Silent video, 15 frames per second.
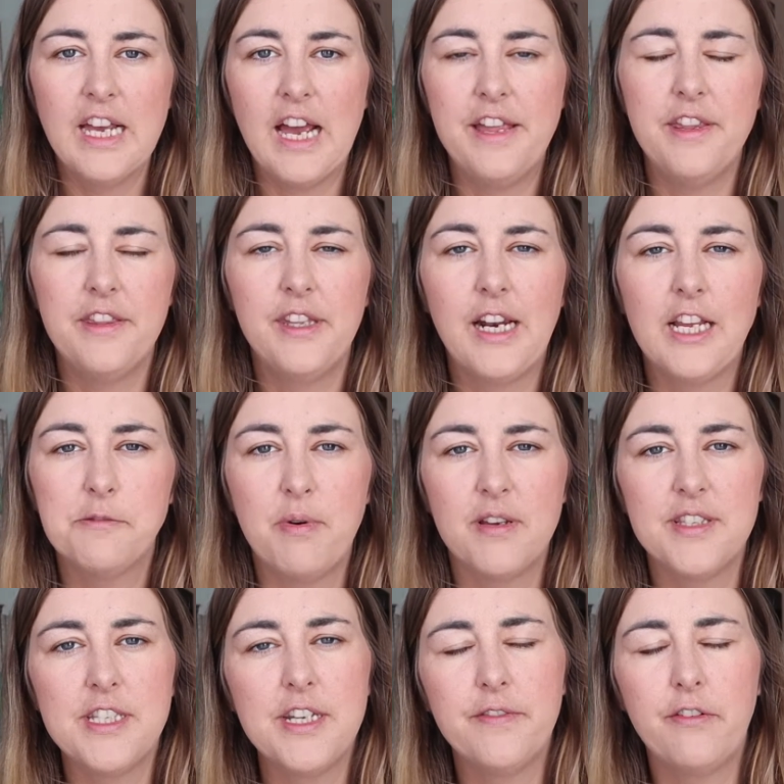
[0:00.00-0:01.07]
And then the last
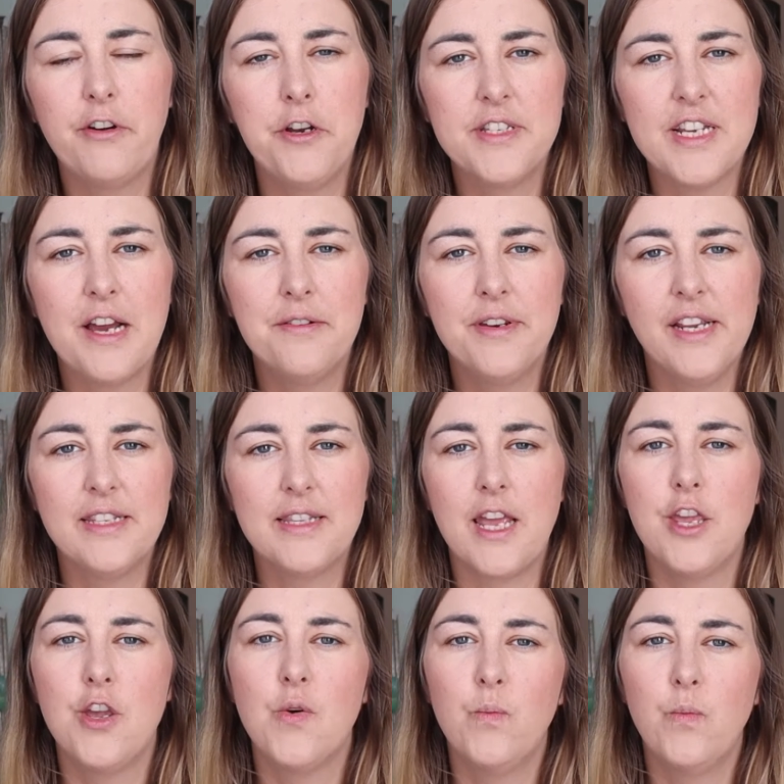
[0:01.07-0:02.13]
positive I wrote down is
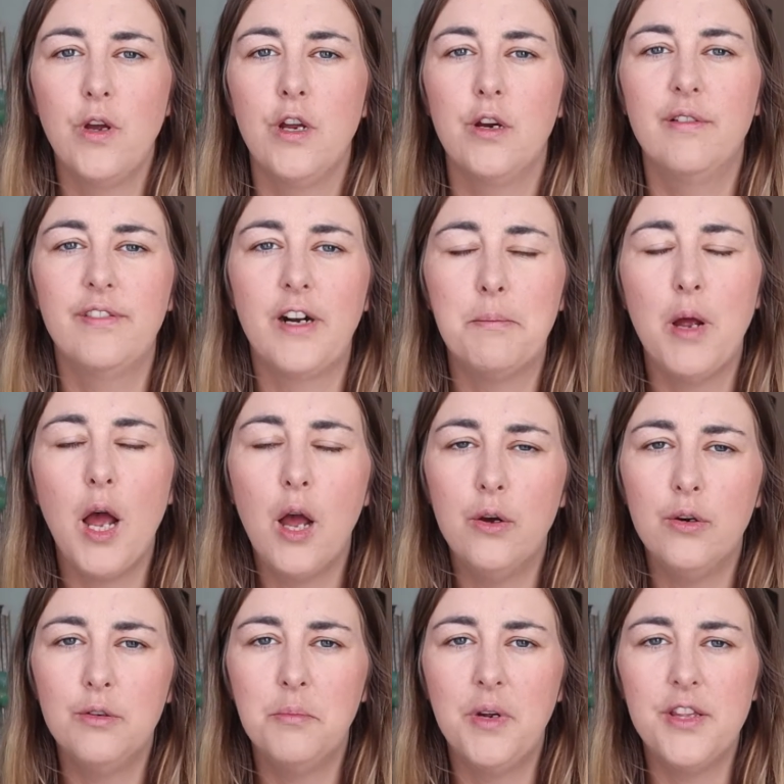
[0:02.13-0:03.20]
that you can work from
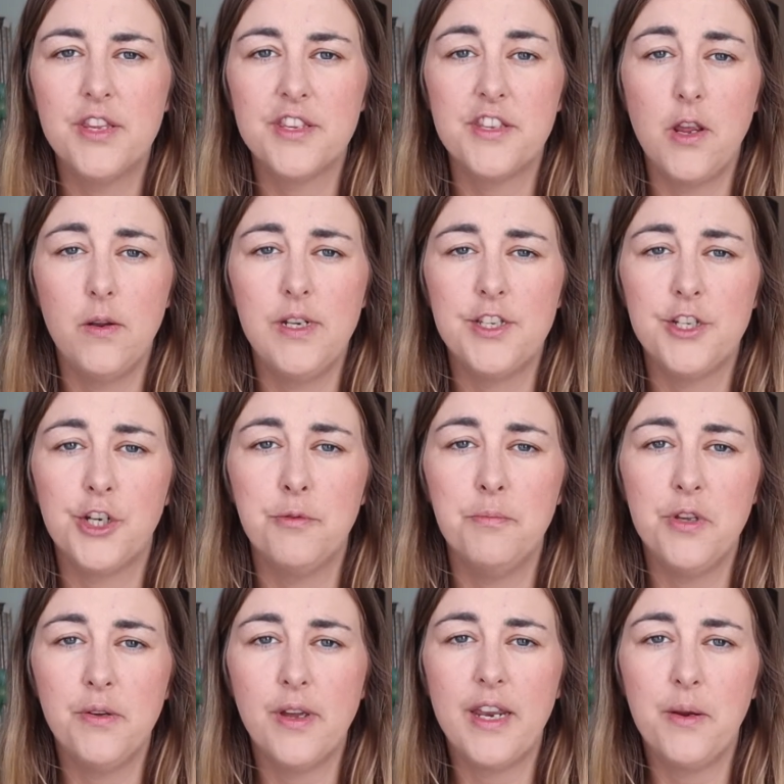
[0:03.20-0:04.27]
home and there's no need to
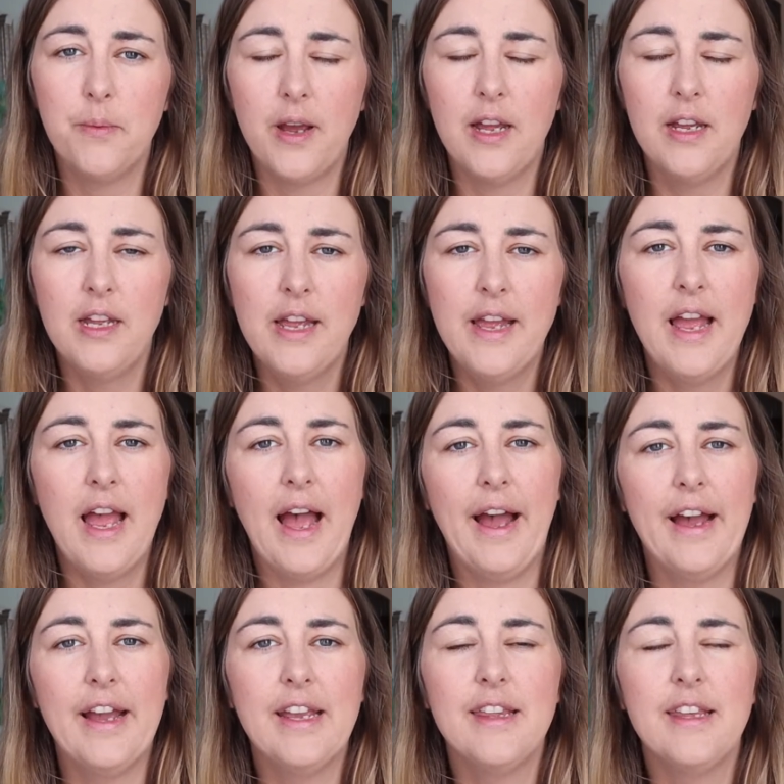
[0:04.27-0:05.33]
commute anywhere.
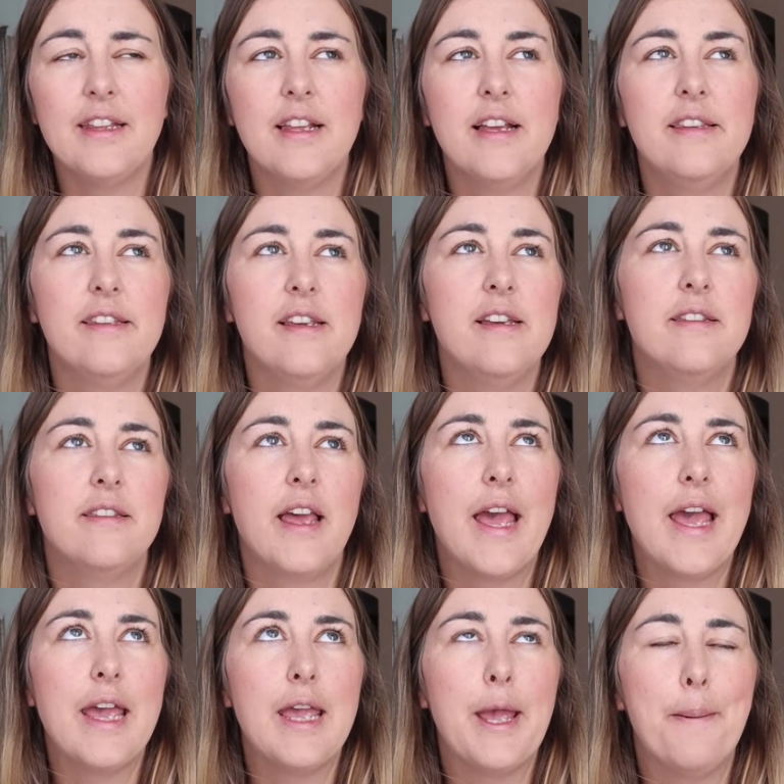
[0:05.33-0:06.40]
I think this is
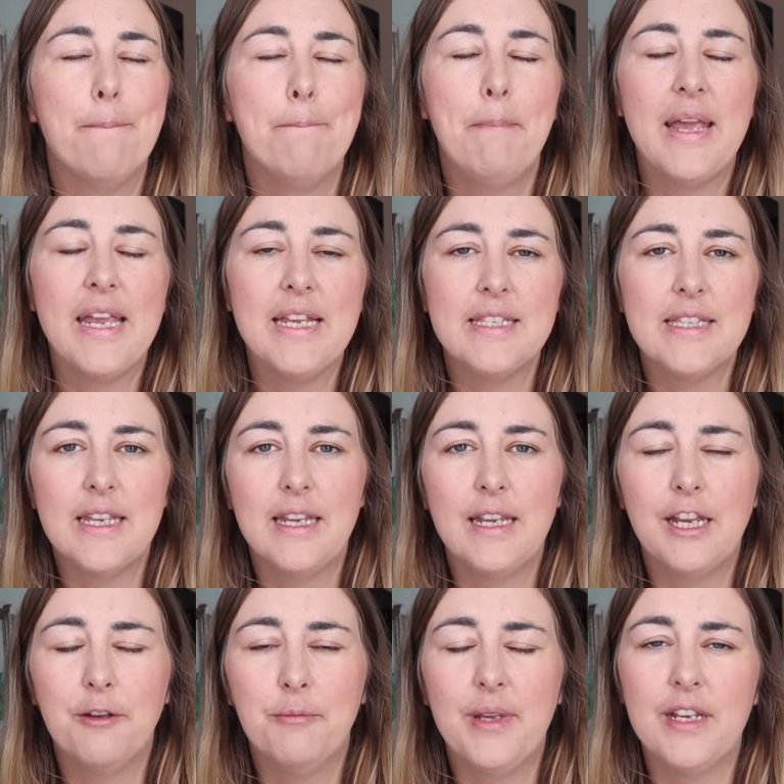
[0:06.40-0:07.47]

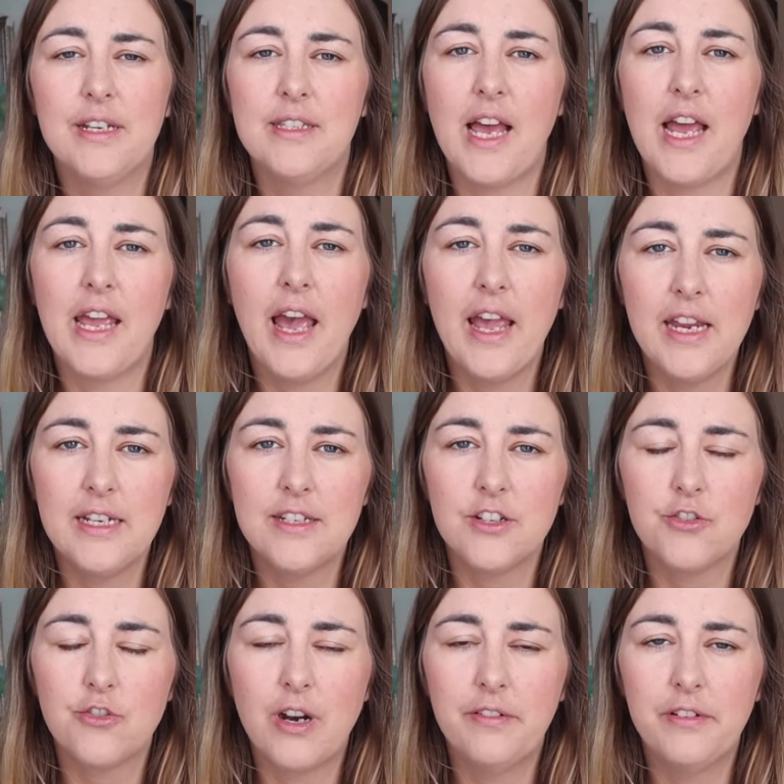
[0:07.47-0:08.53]
amazing because I
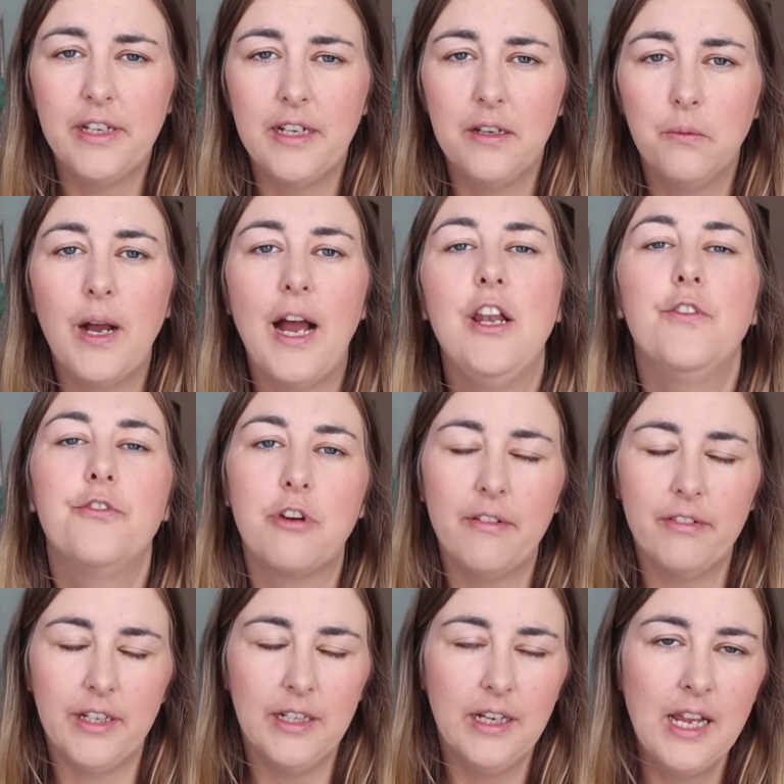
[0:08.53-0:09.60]
hate travelling. Well, I love
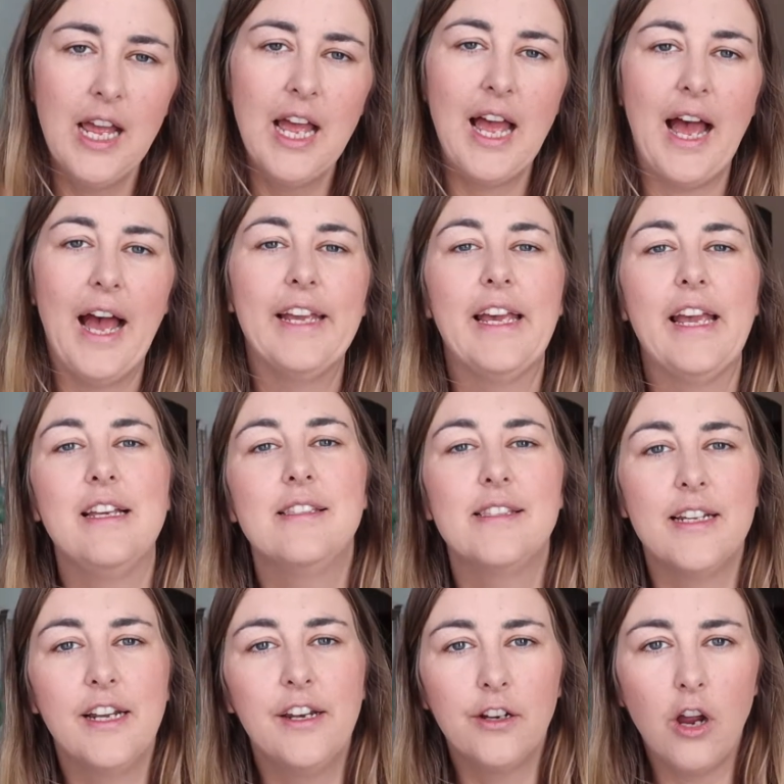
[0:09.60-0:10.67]
travelling. I hate
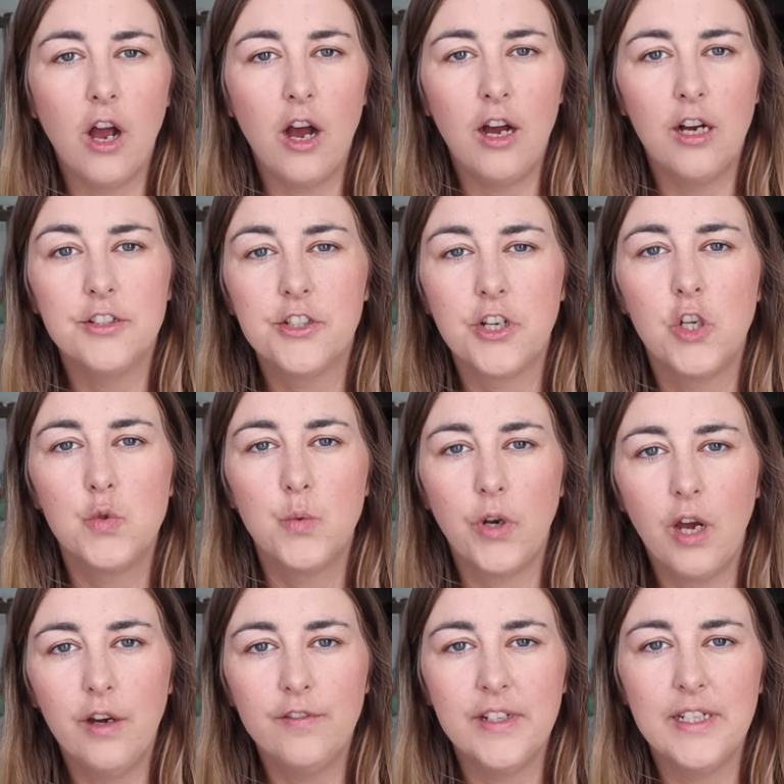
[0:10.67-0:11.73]
sitting in a car to go to
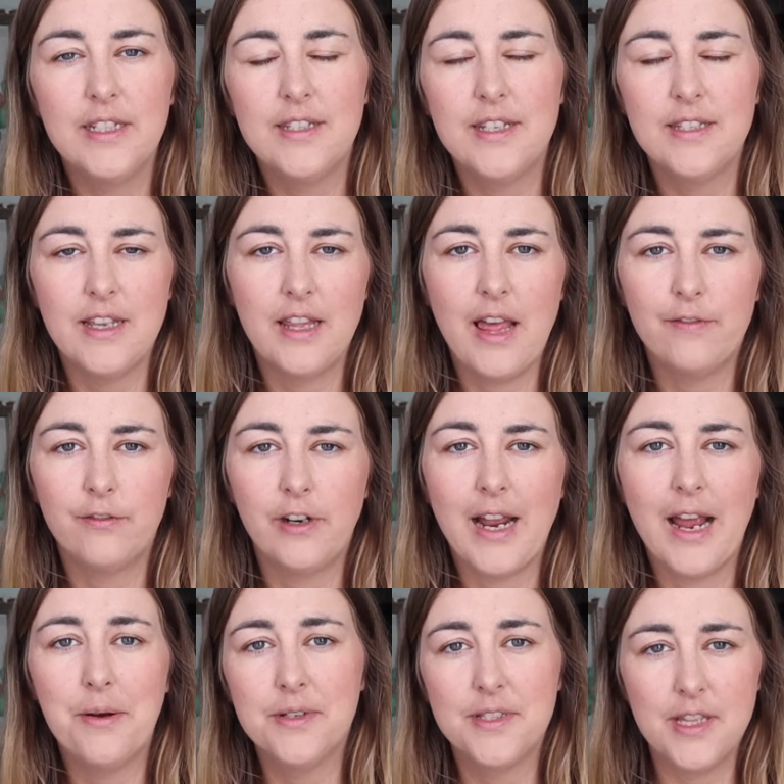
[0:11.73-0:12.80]
an office, to sit there for 8
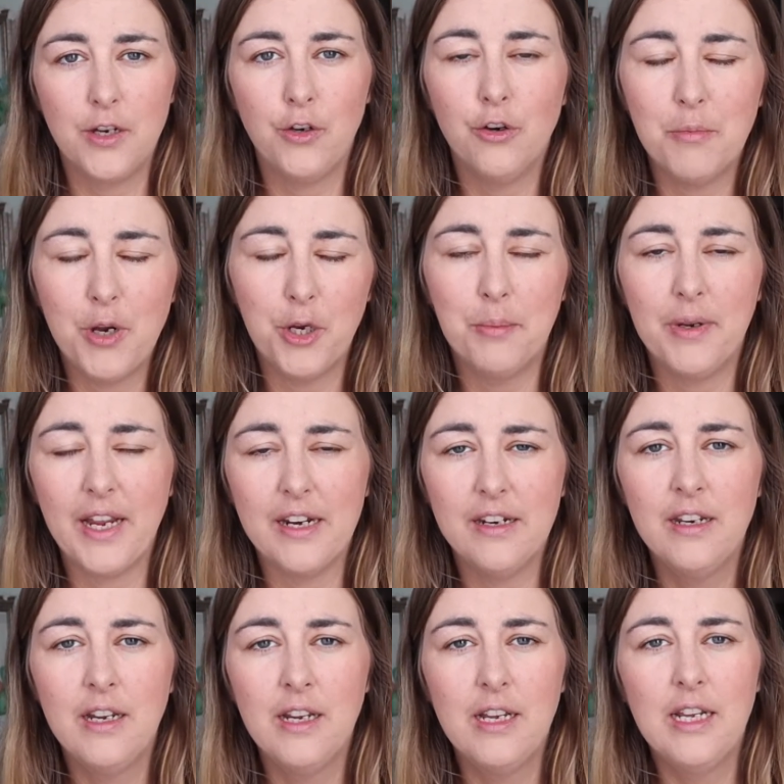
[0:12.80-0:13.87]
hours, then come home again.